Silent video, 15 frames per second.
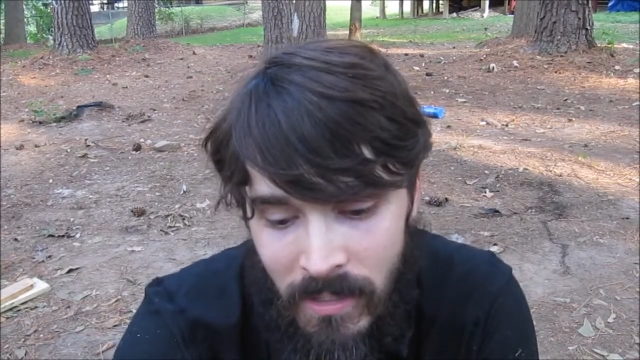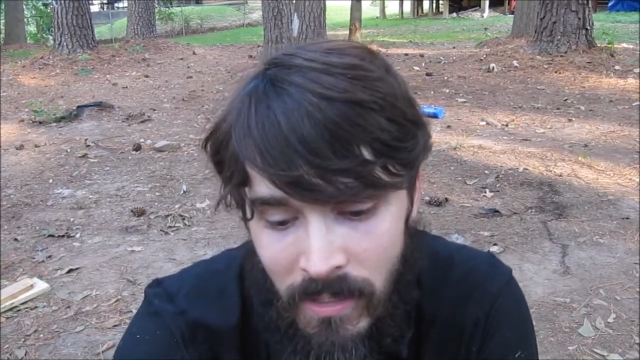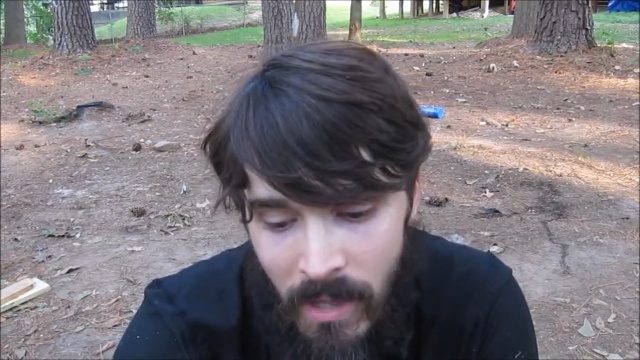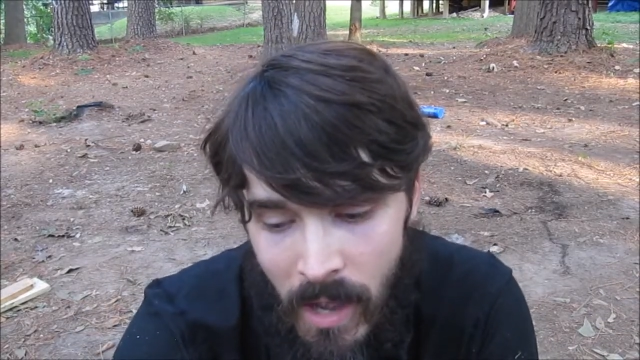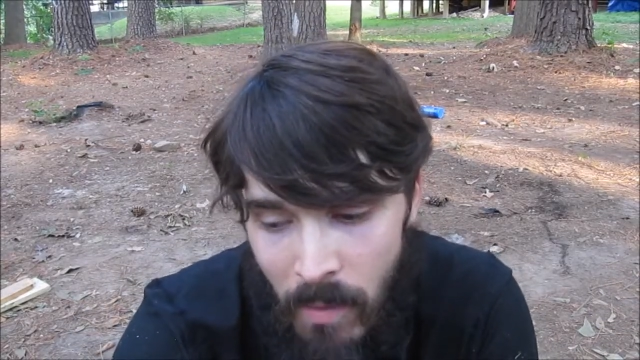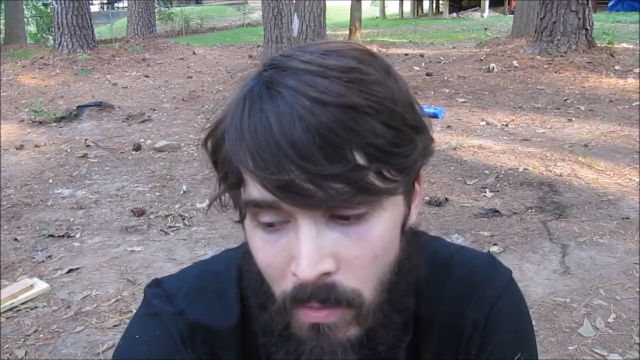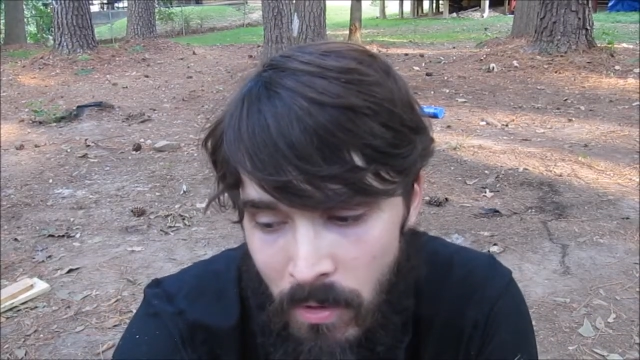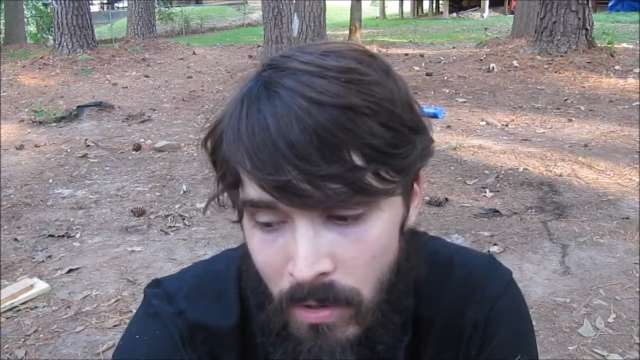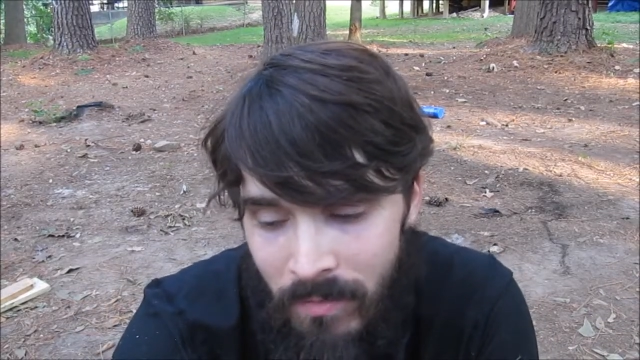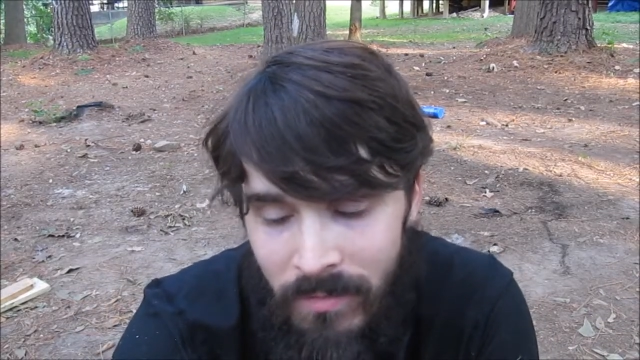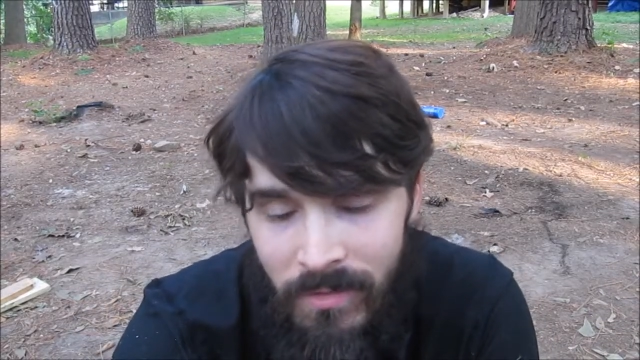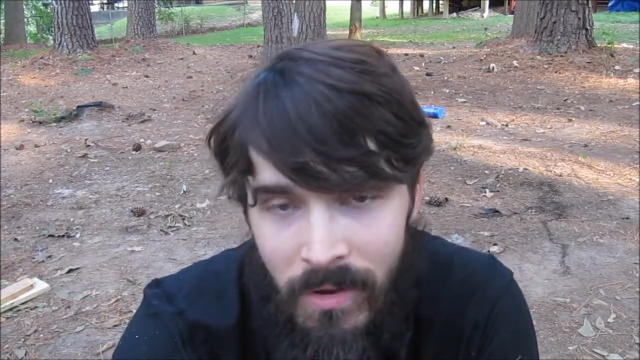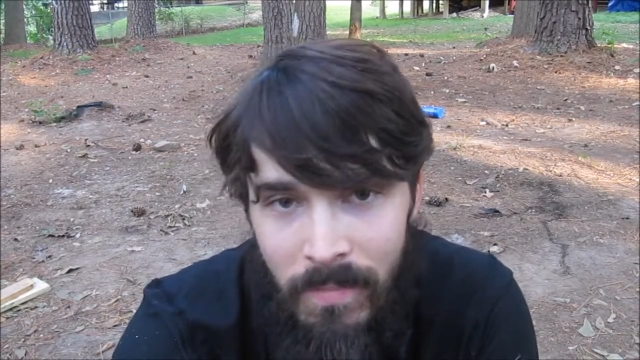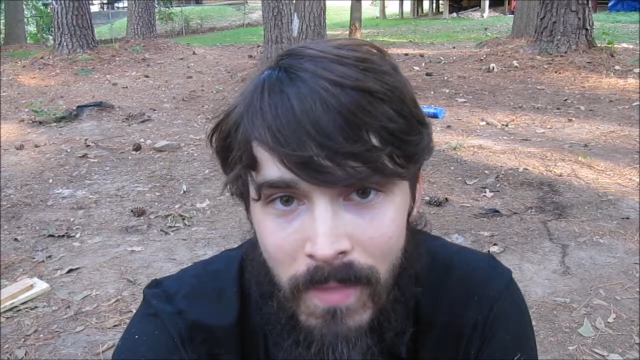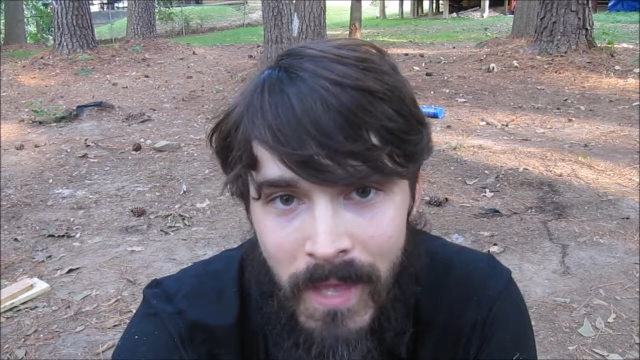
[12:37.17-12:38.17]
I will
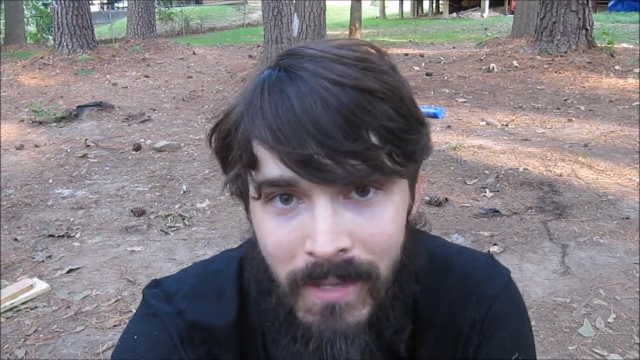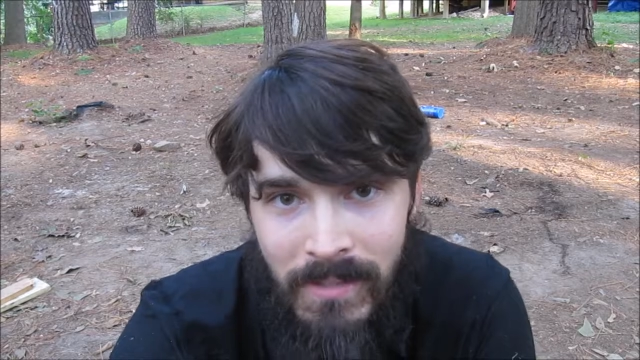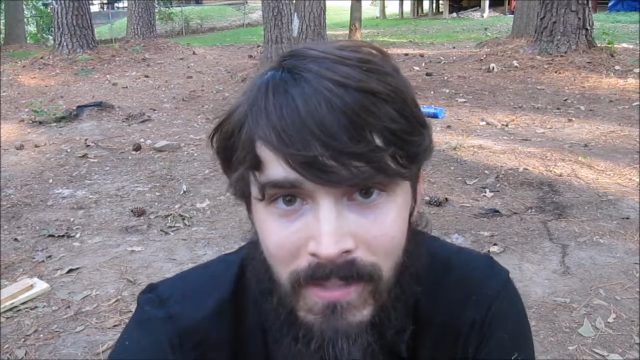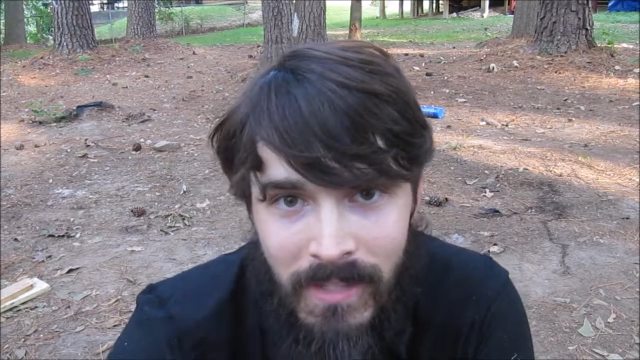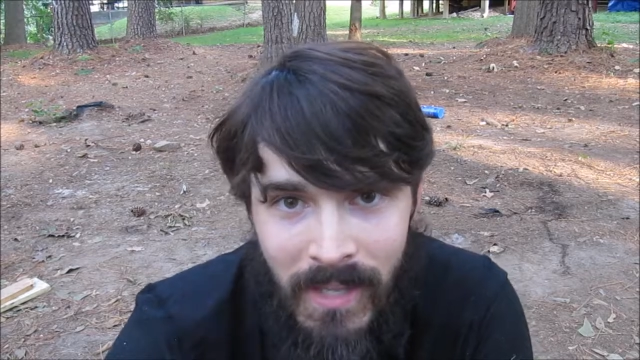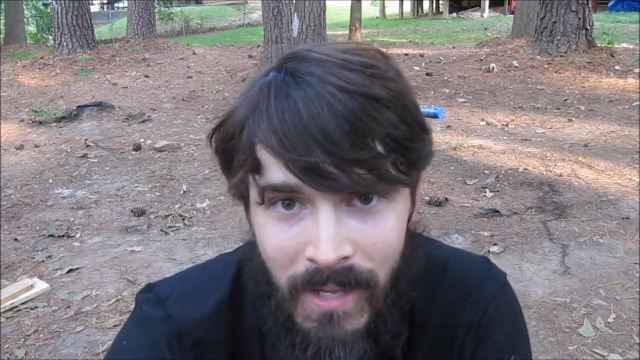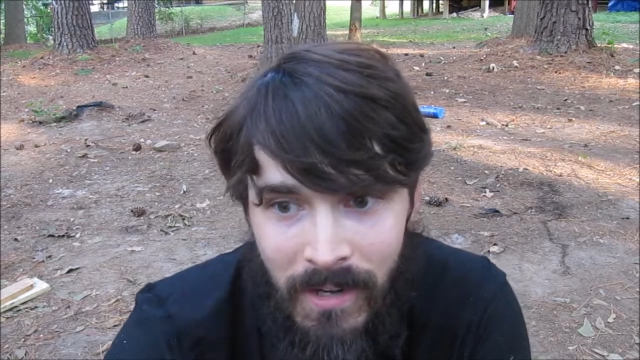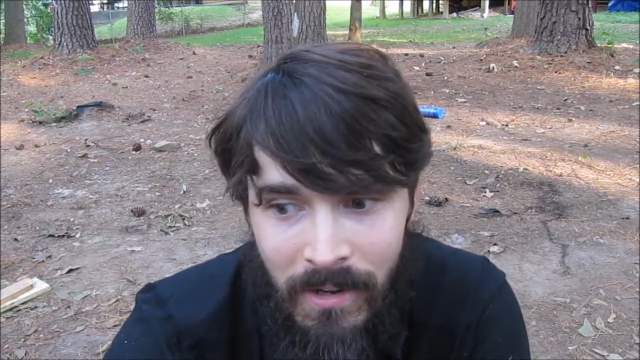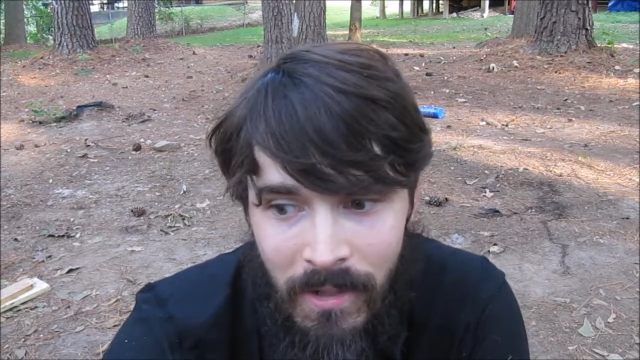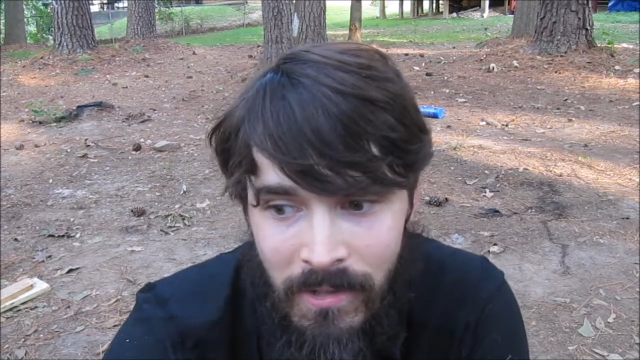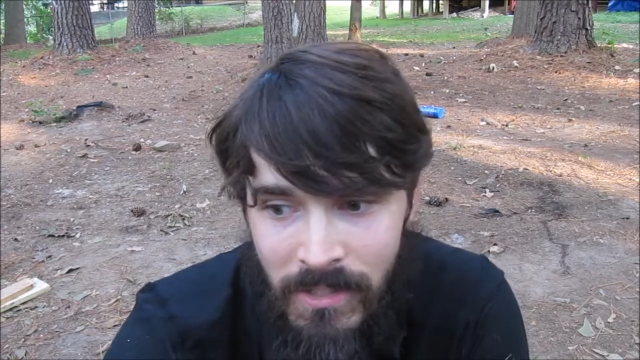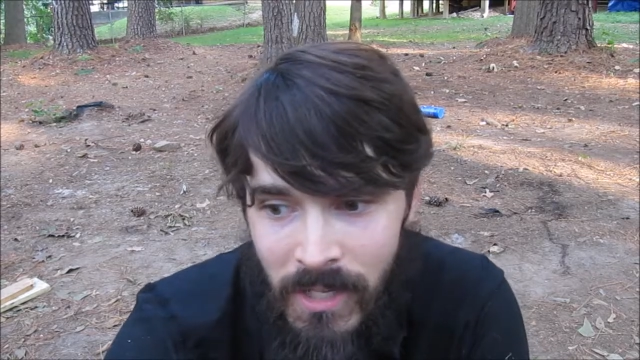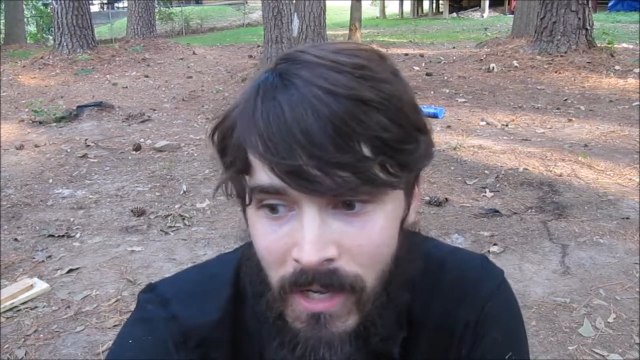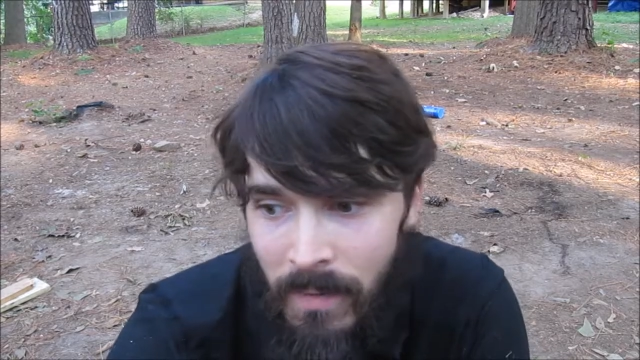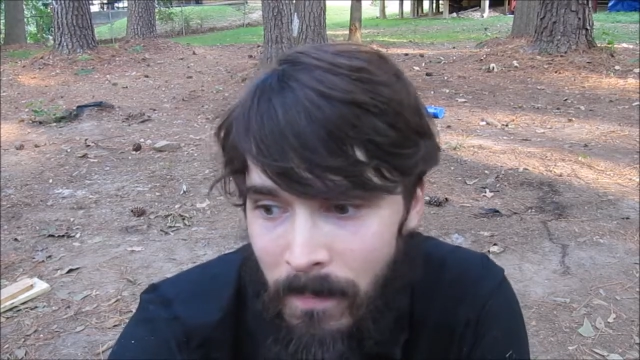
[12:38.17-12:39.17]
confirm that at another
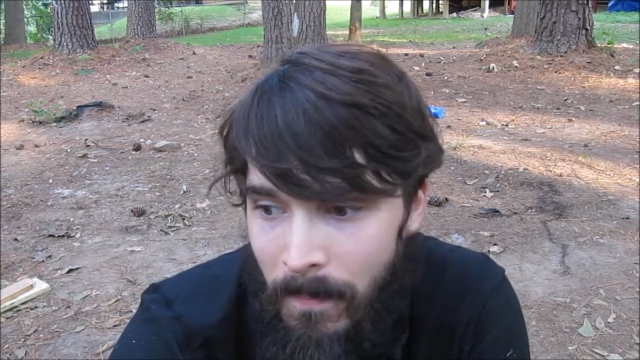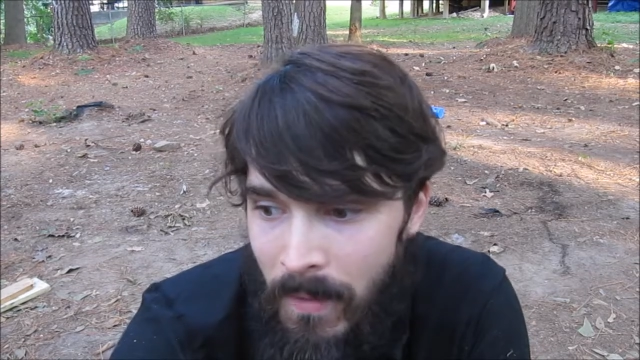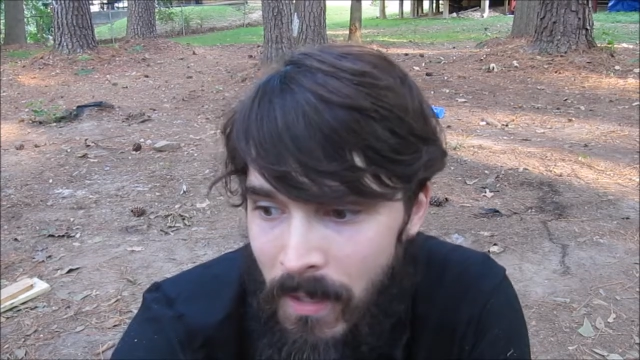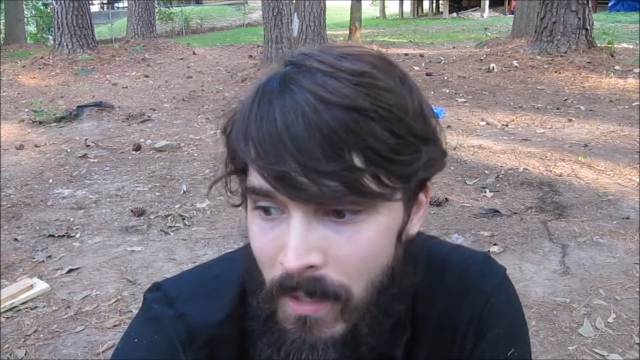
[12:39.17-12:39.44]
time.